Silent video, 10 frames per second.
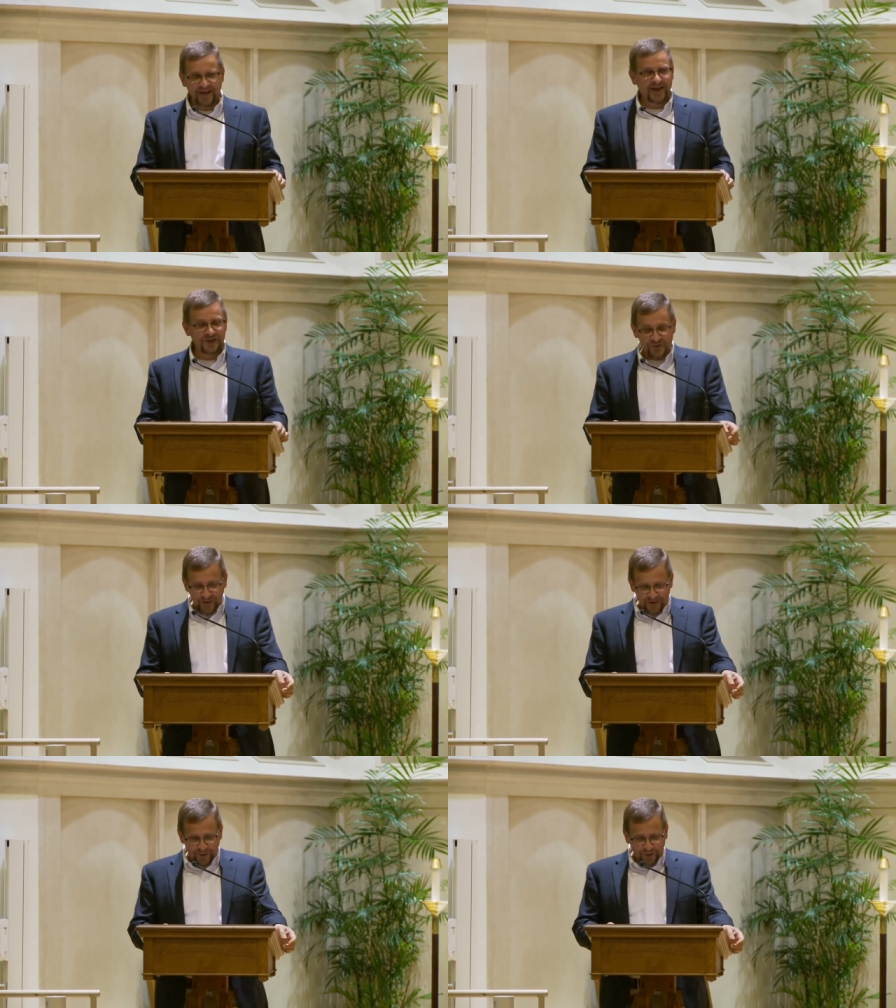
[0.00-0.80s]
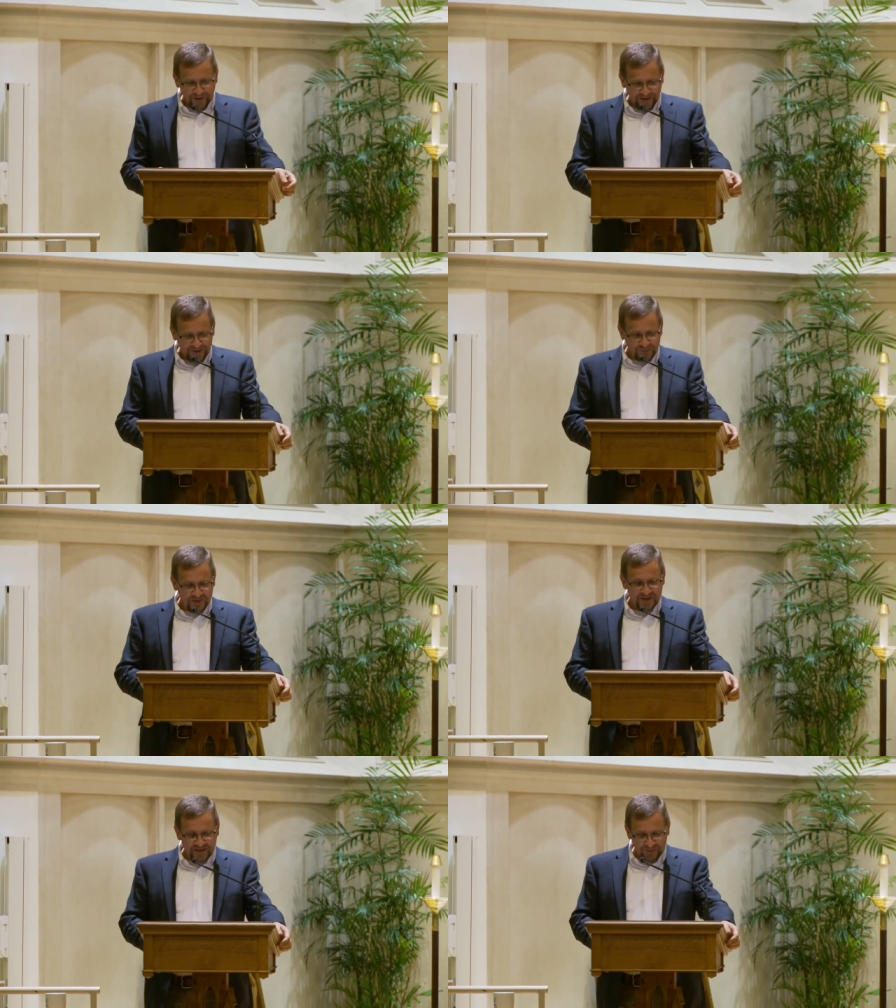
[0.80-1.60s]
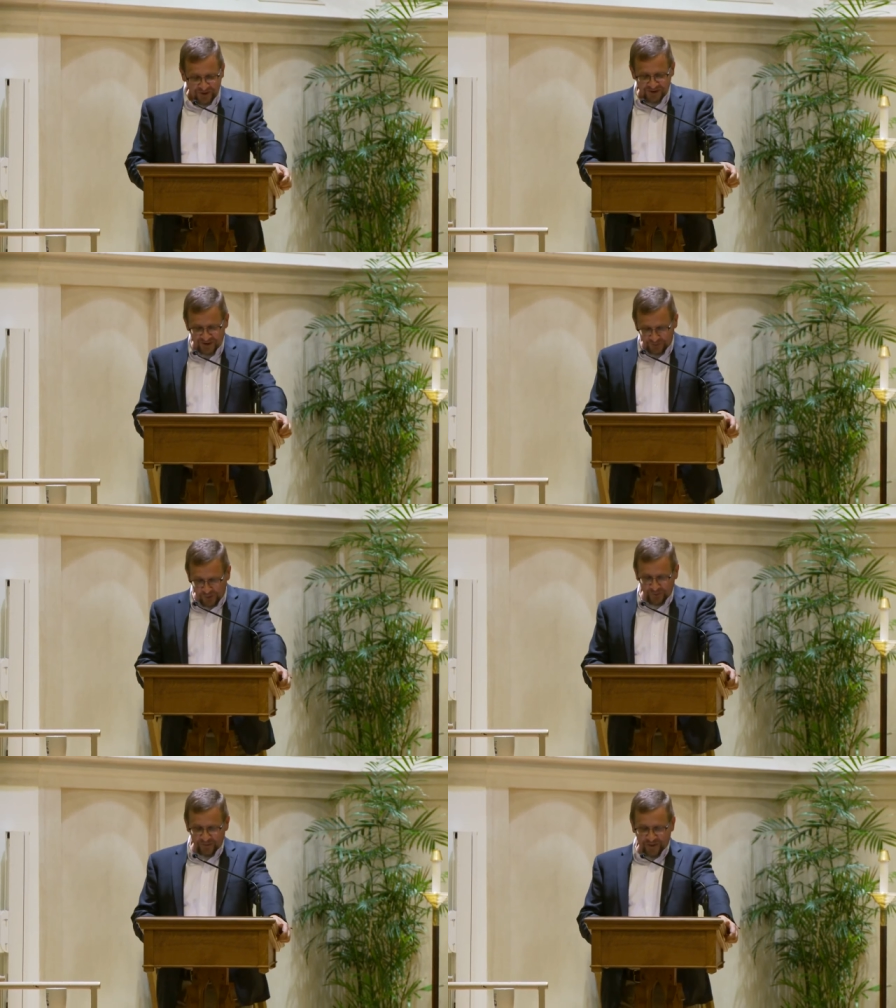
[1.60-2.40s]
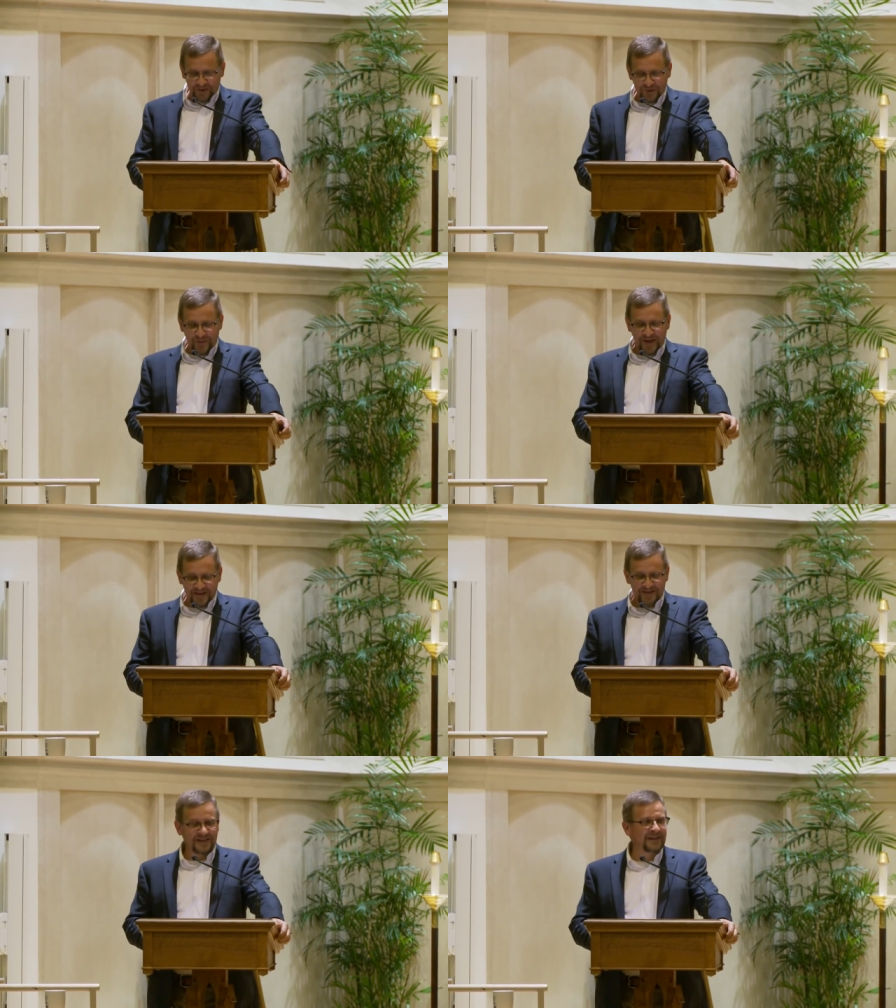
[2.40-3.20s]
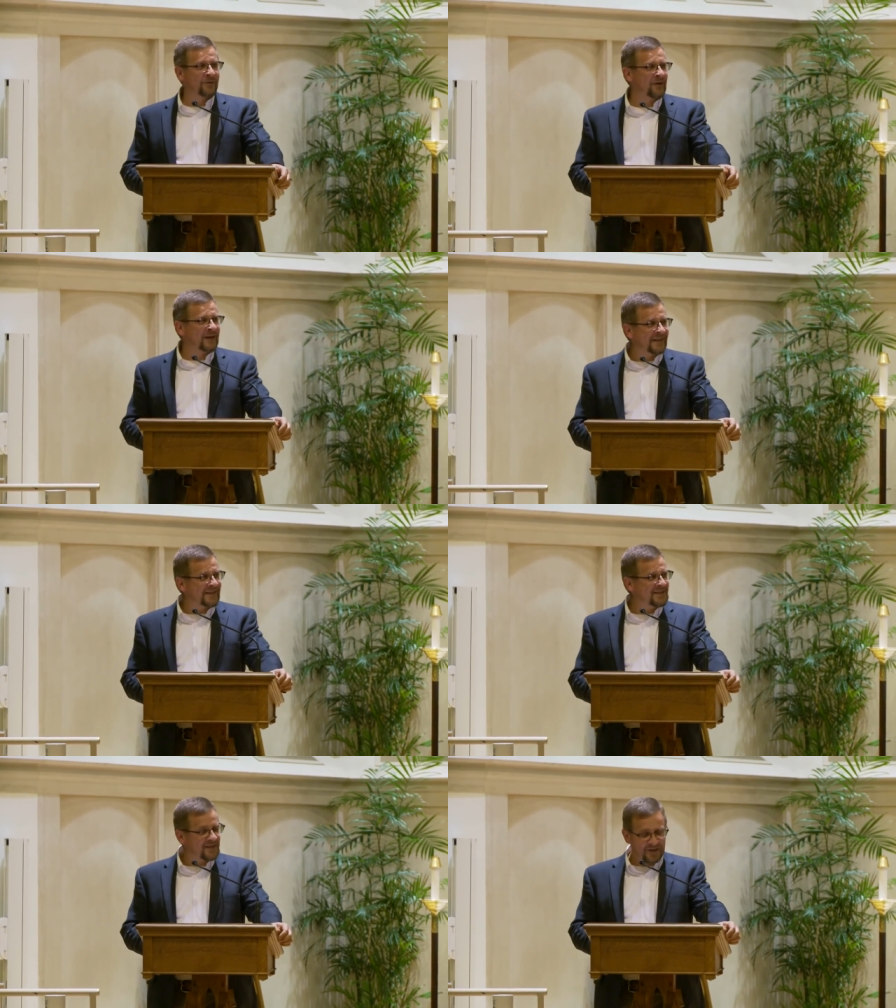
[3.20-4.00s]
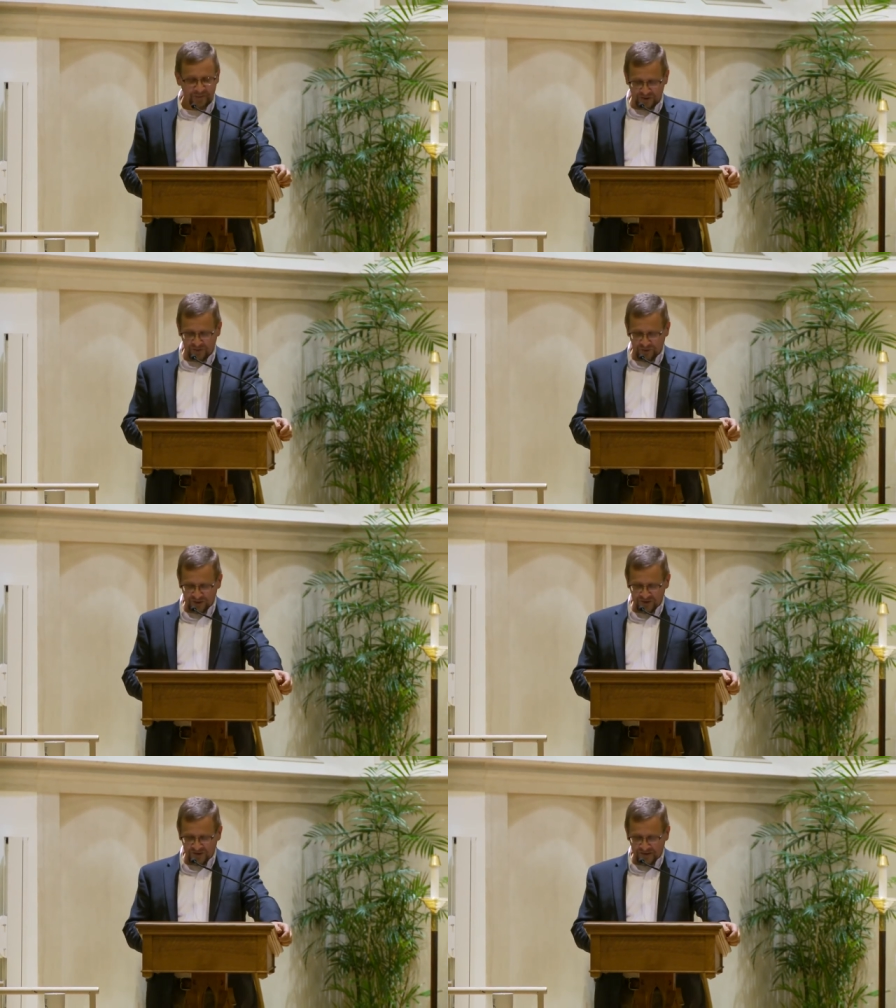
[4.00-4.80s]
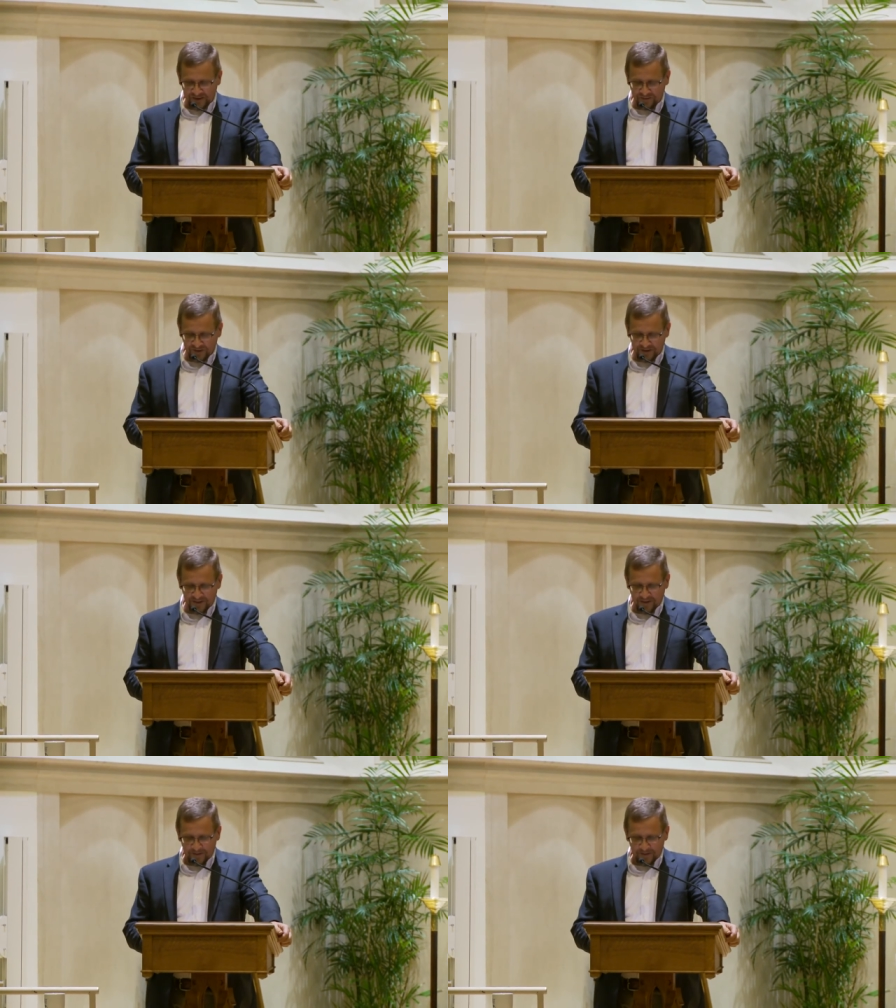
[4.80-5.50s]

As you may know, the Anthropocene marks the moment when humanity, or at least some expressions of it,